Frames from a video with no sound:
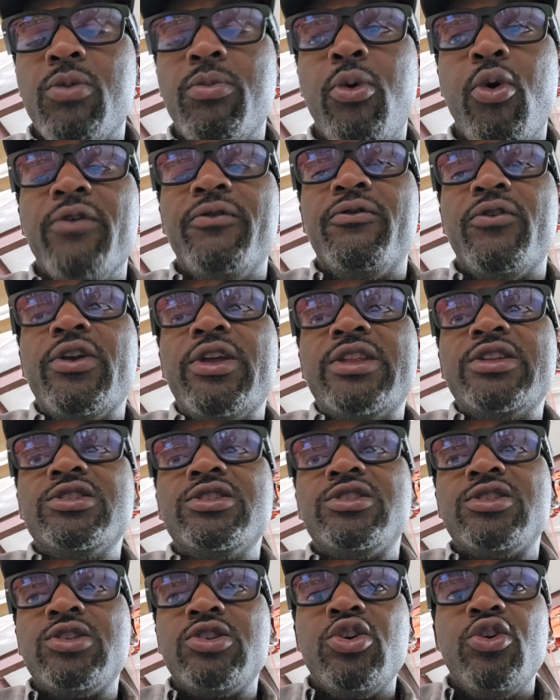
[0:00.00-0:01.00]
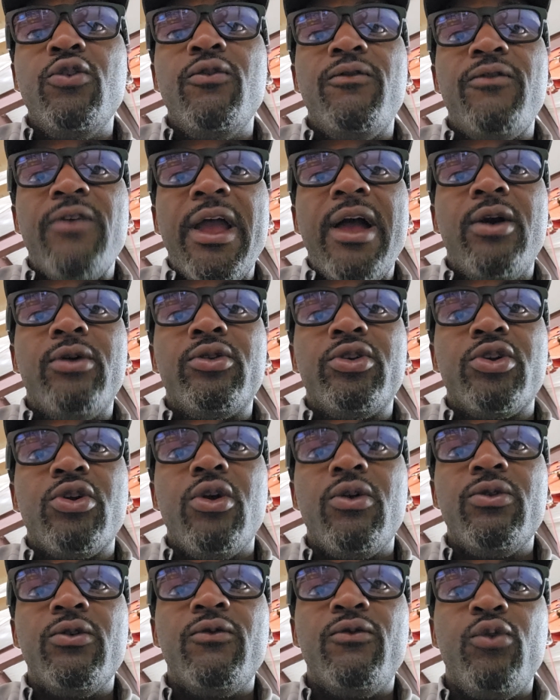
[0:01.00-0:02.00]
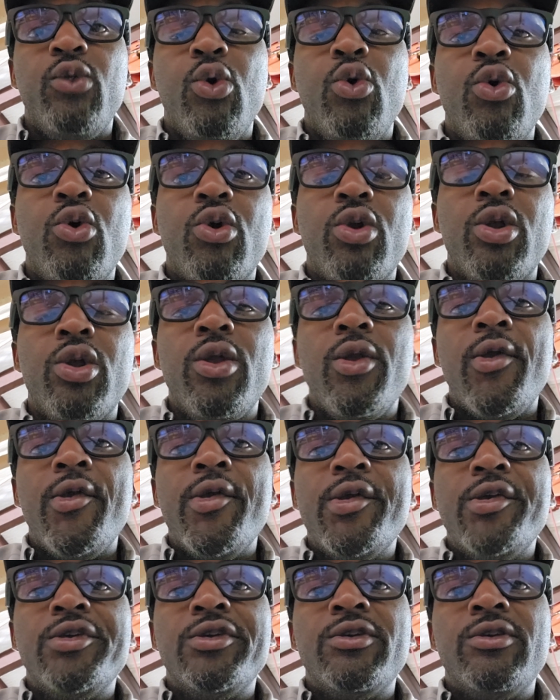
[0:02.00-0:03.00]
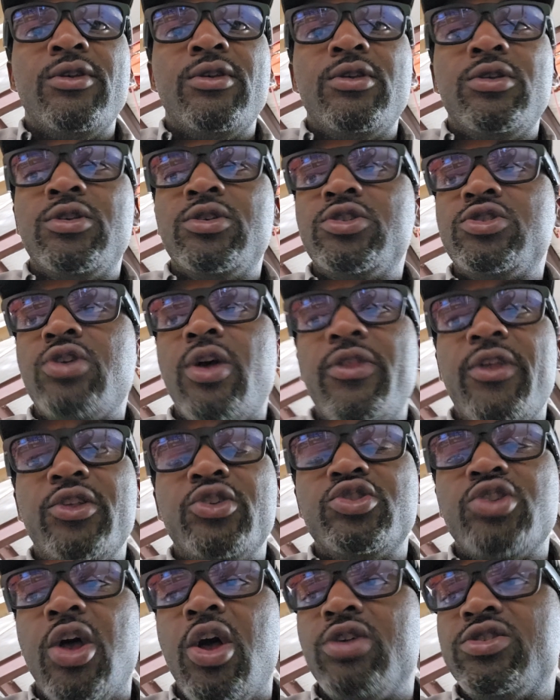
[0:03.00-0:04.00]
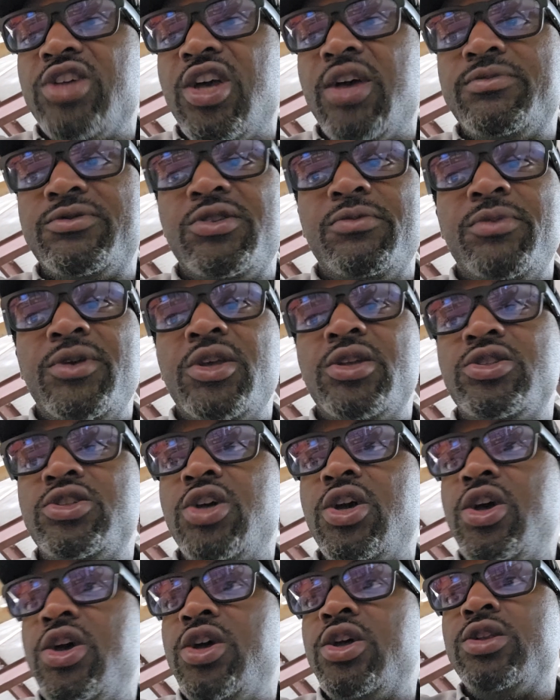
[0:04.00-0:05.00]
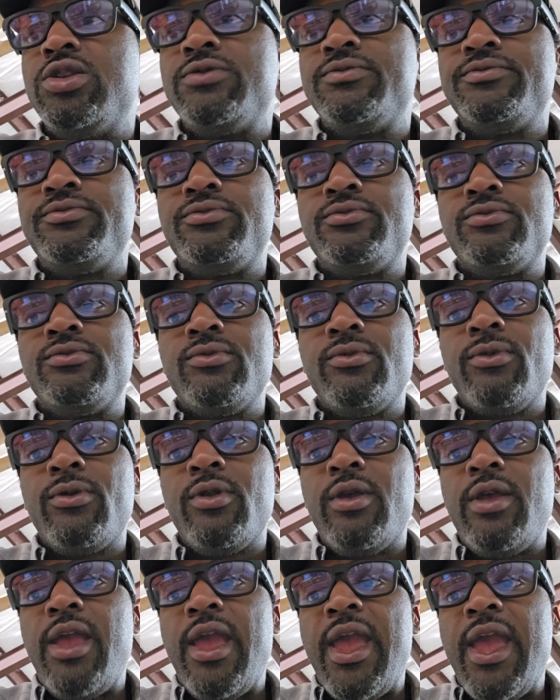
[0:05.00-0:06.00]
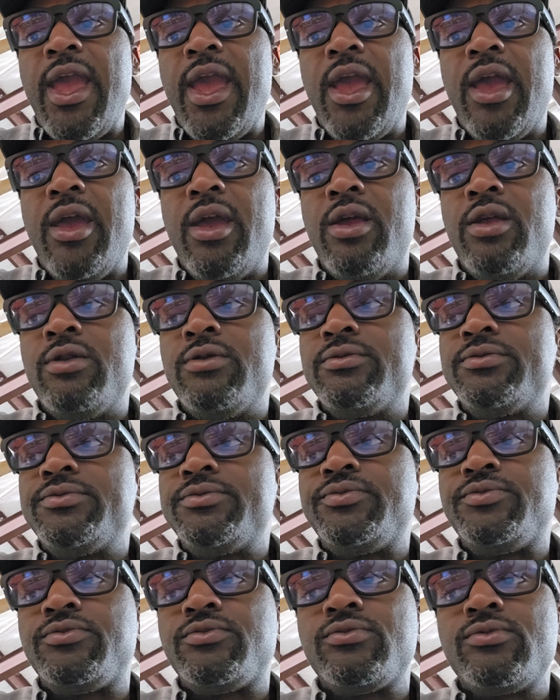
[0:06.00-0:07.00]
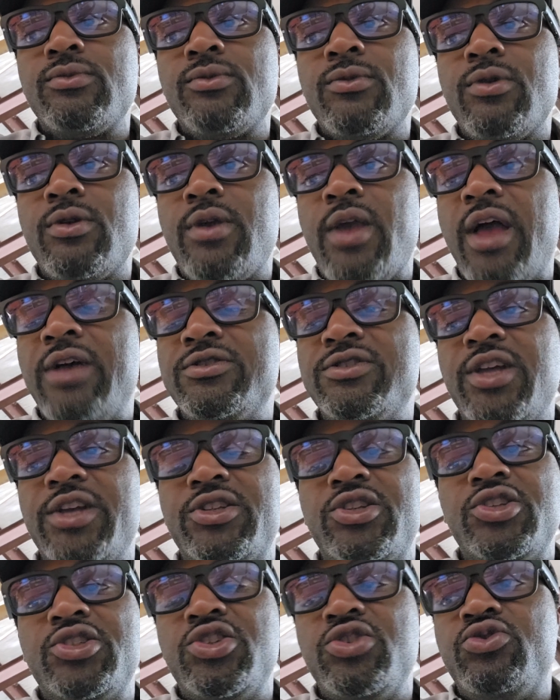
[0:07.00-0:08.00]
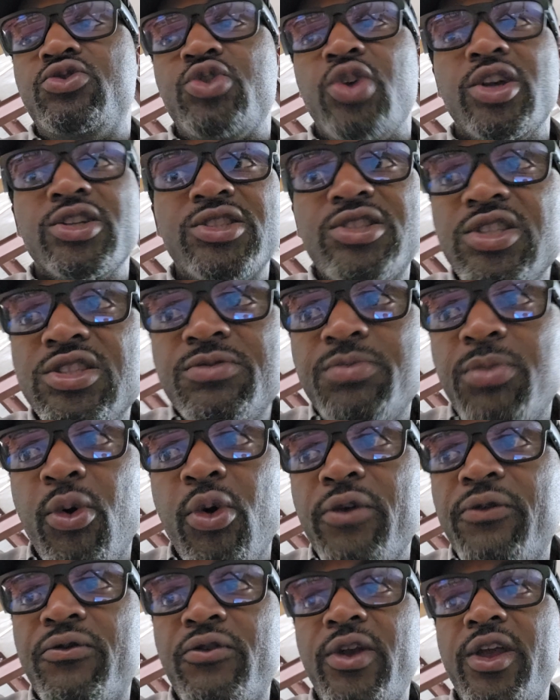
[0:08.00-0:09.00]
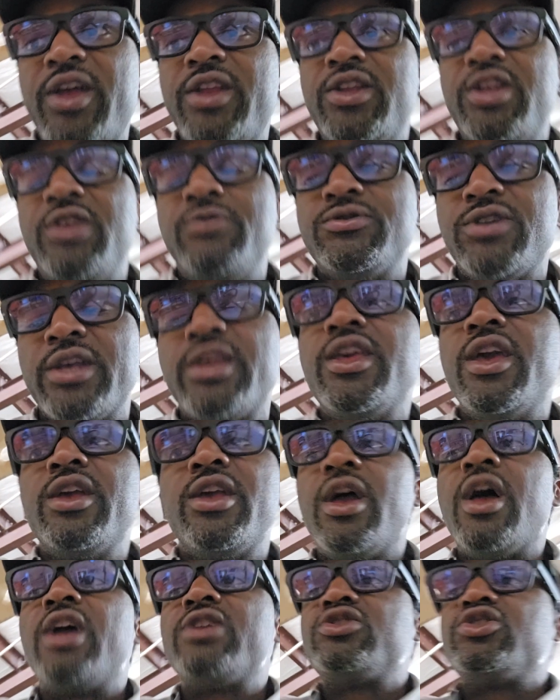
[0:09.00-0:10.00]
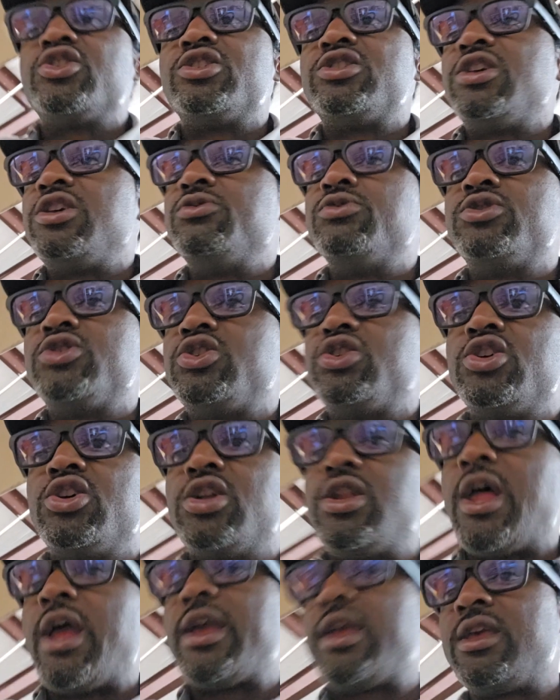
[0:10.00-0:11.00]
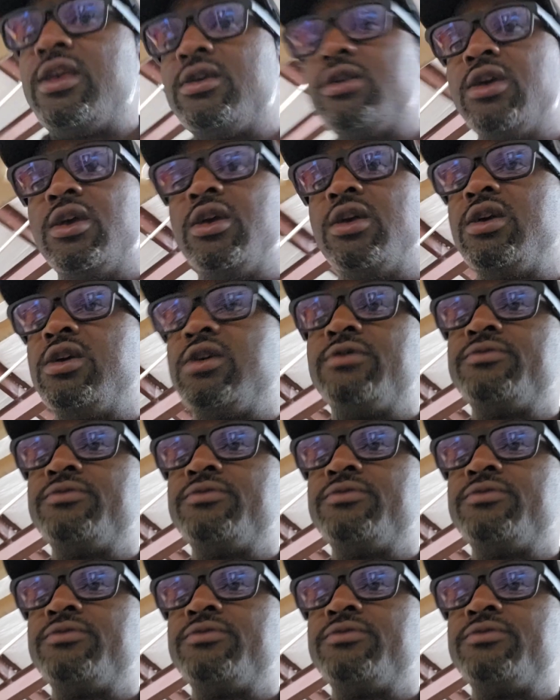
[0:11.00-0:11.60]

her boyfriend is who found her on the floor. So I think there's an autopsy being done, and I was like, "Did you trust this boyfriend?" And he was like, "Yeah, I trust. He was good. Like it